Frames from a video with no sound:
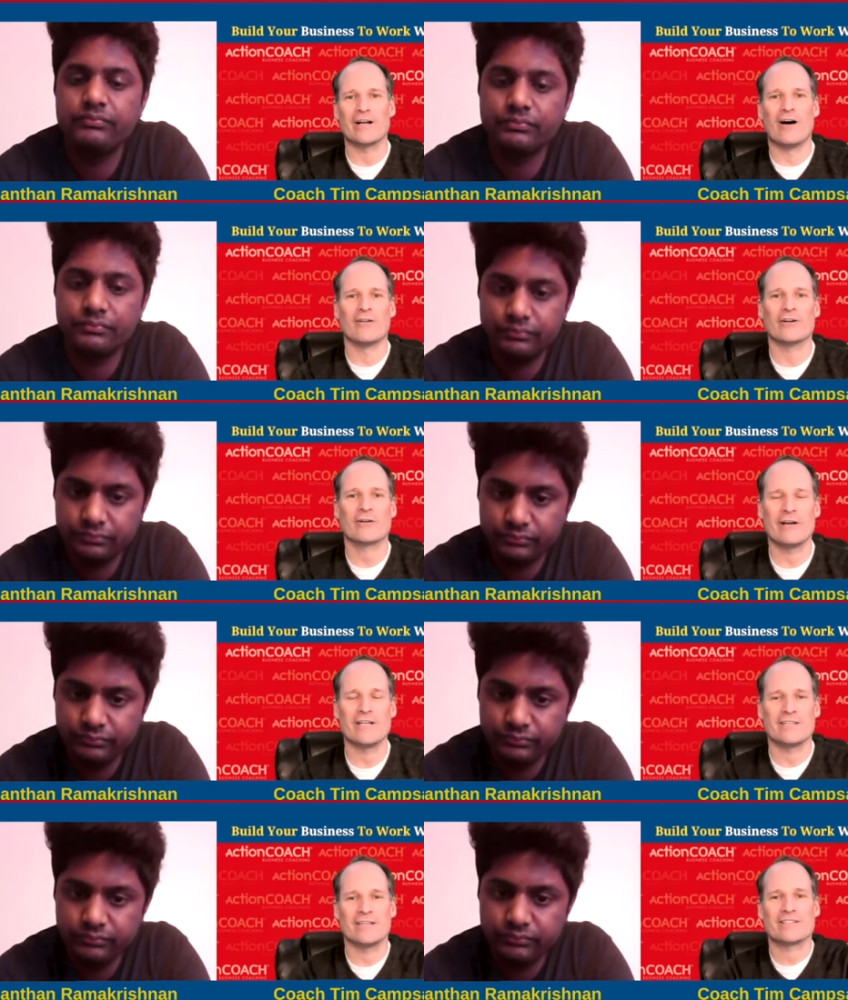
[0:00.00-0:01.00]
Speaker 1: all the
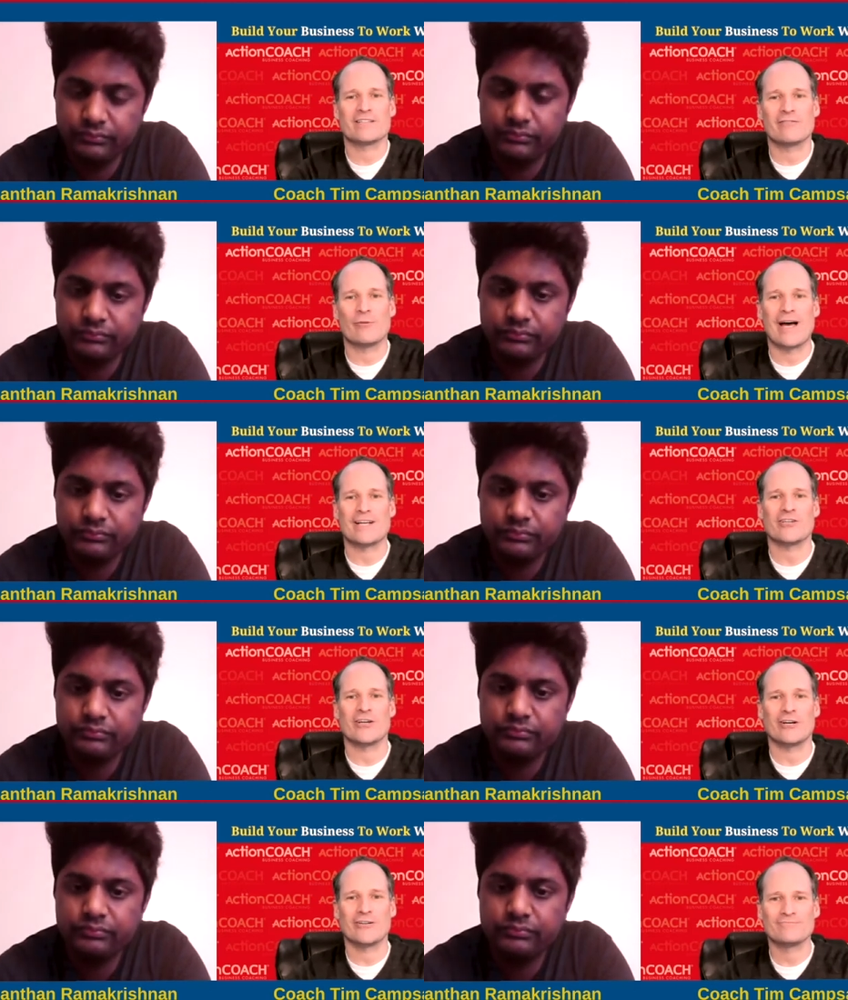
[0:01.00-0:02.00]
craziness of the past
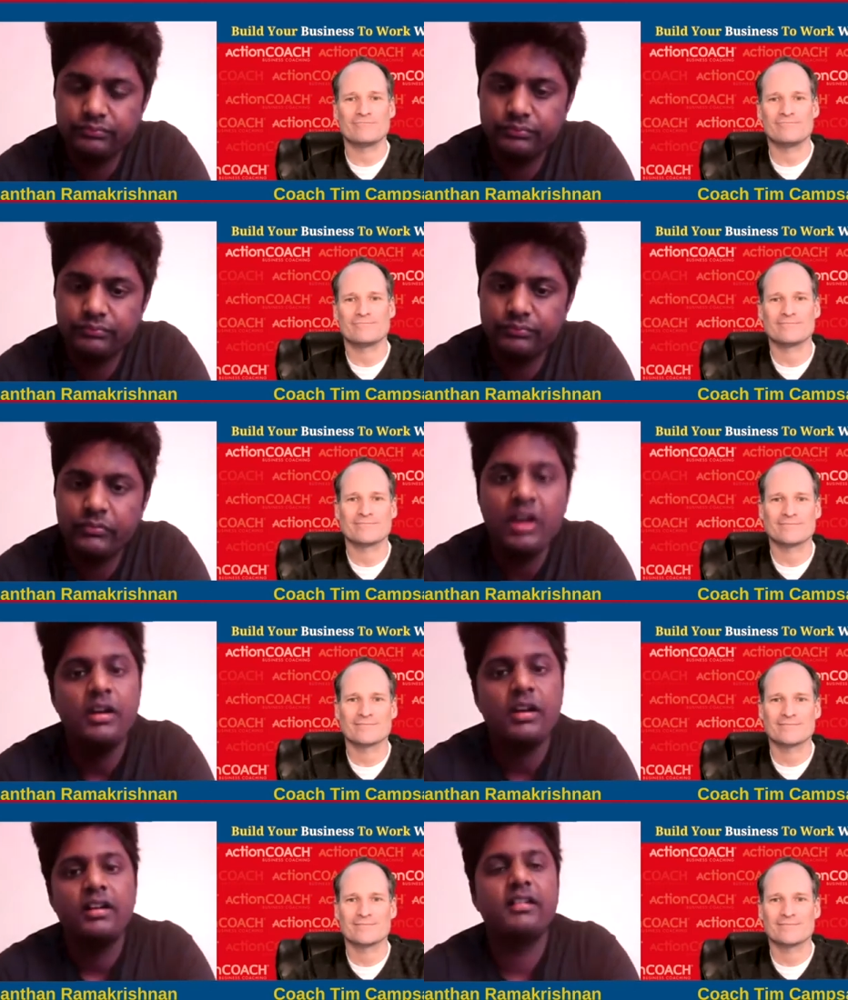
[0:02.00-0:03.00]
year.
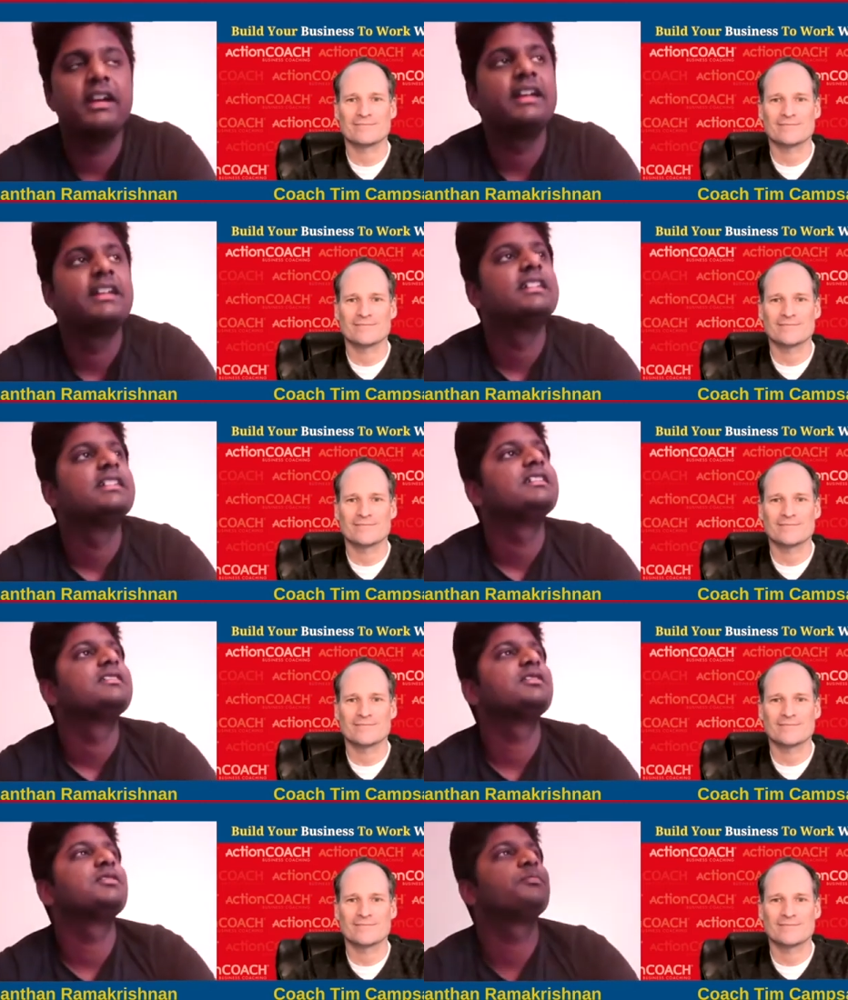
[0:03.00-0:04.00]
Speaker 2: Okay,
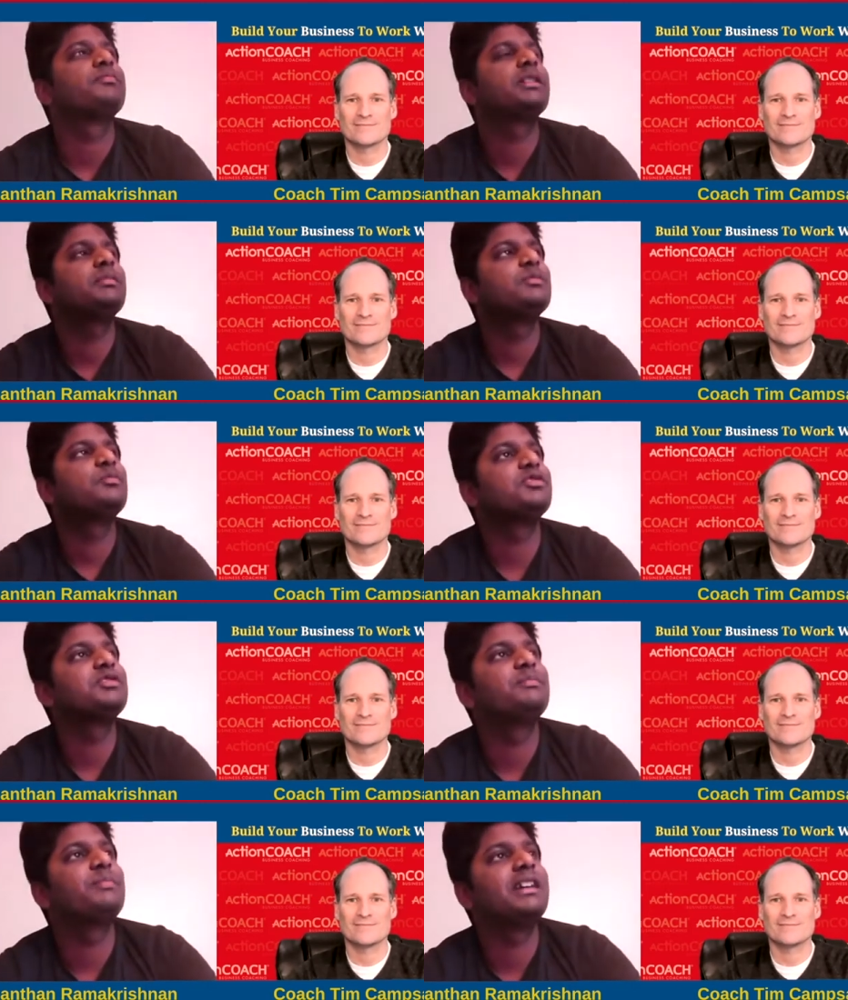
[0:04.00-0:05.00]
so some of the most
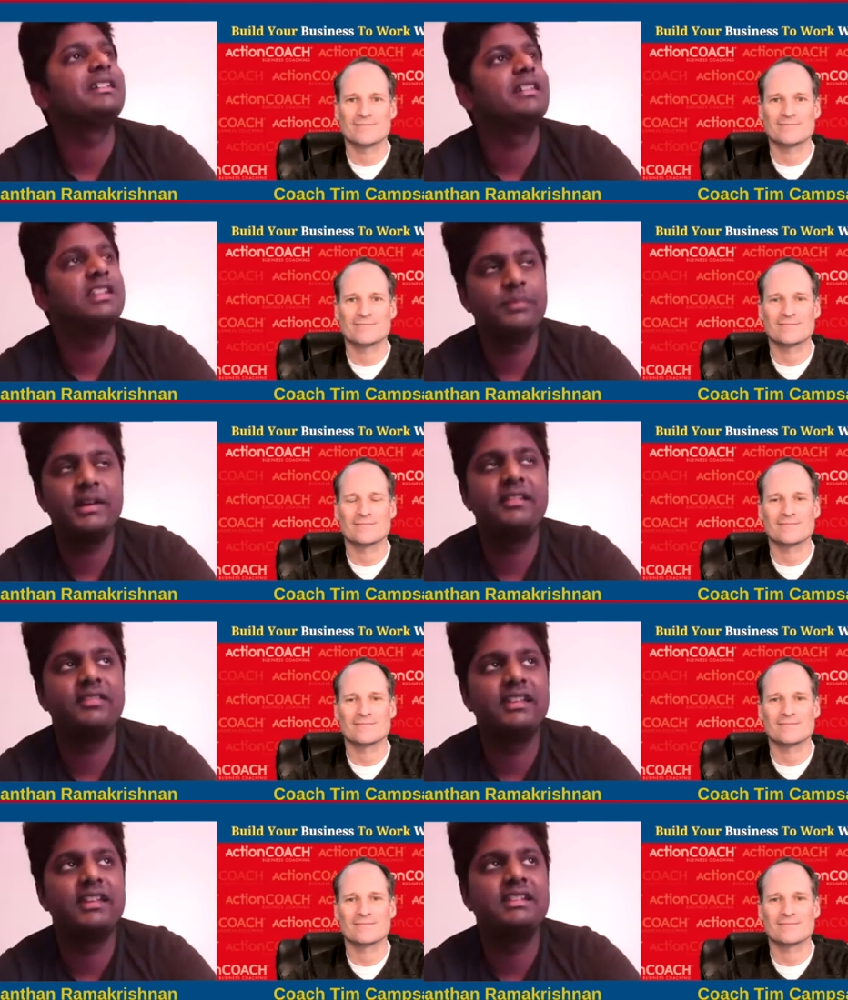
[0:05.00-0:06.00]
inspiring
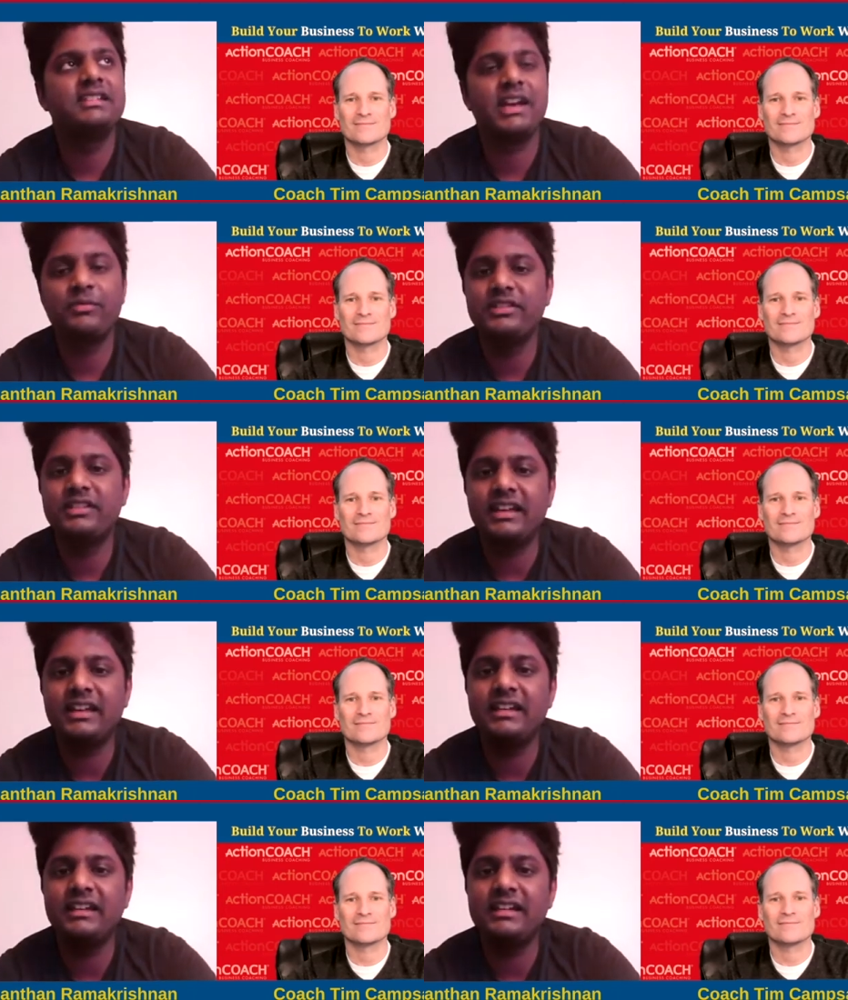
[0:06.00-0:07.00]
things I would say
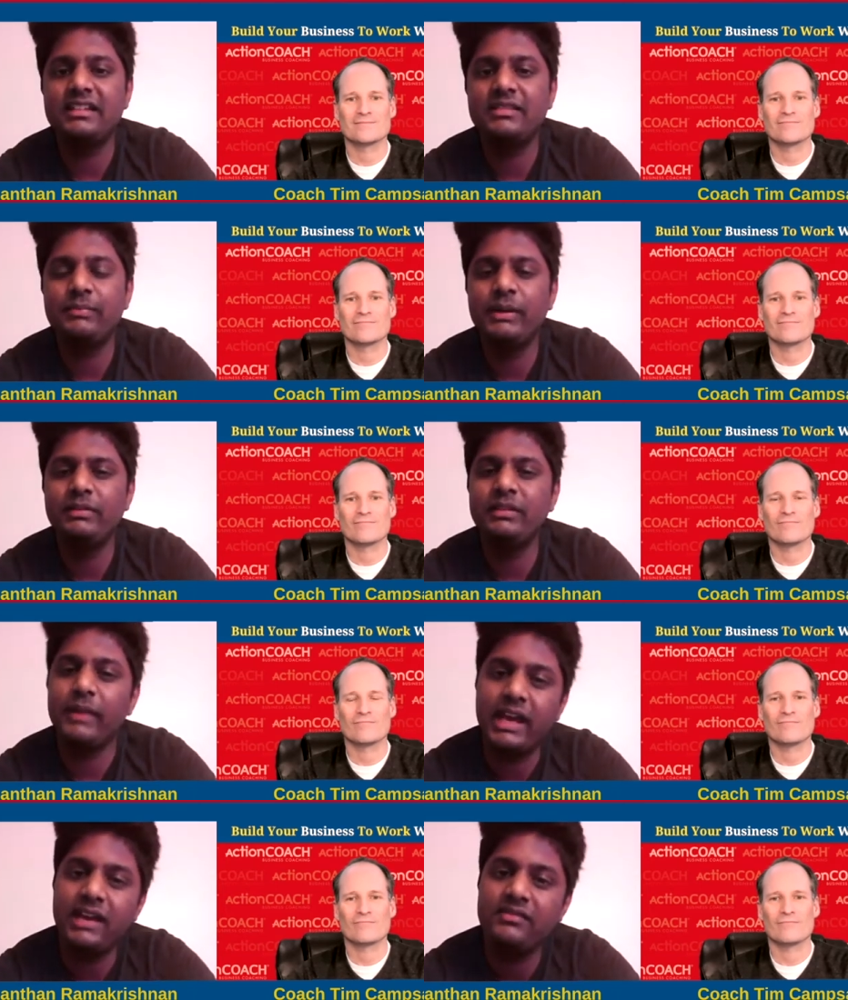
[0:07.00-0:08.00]
is people's
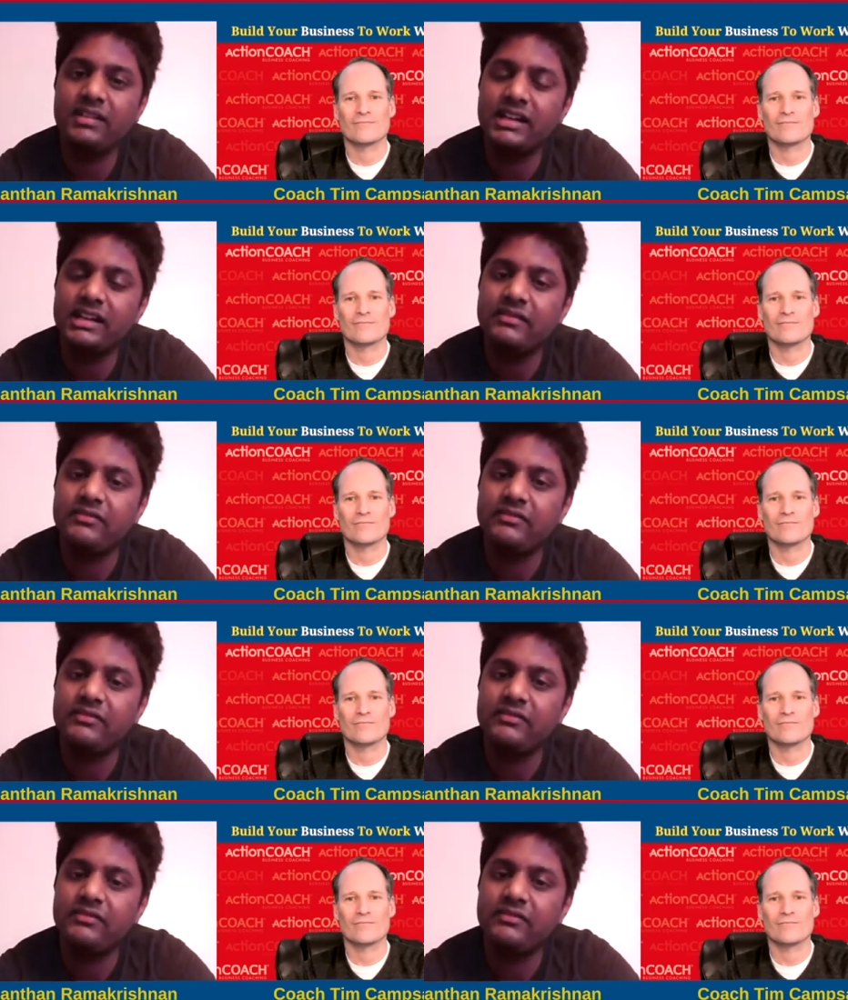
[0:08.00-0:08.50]
behavior kind of